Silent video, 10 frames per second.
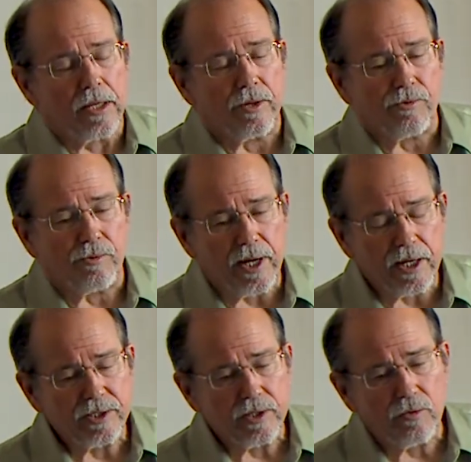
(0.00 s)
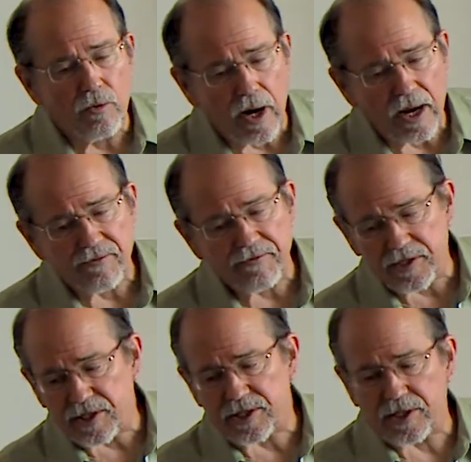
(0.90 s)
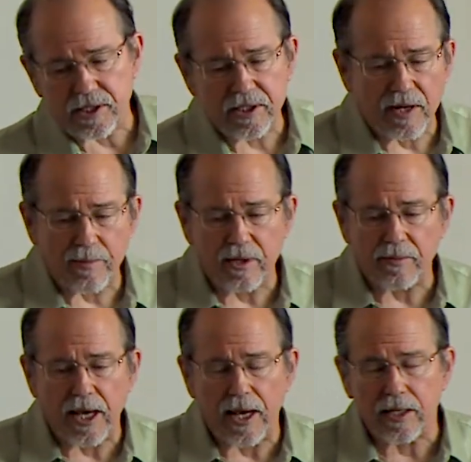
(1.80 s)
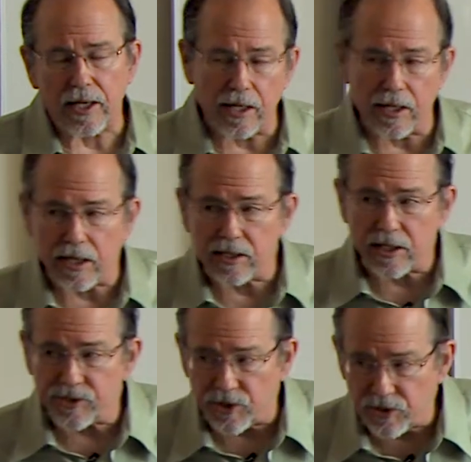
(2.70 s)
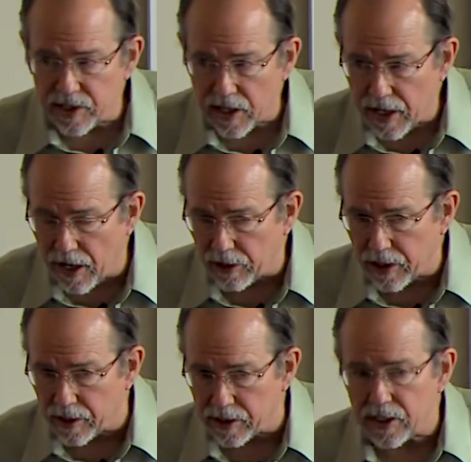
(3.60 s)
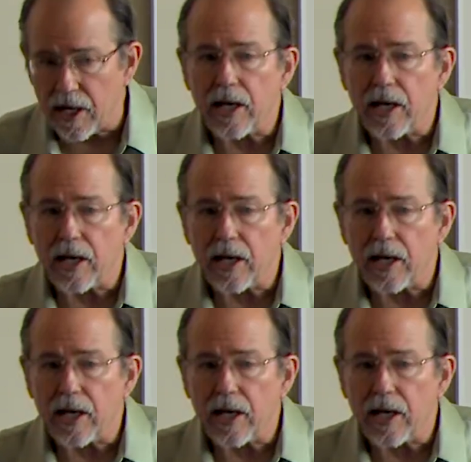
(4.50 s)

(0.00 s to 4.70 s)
The reason why physicists, some of them can't get it, is because they're using calculus.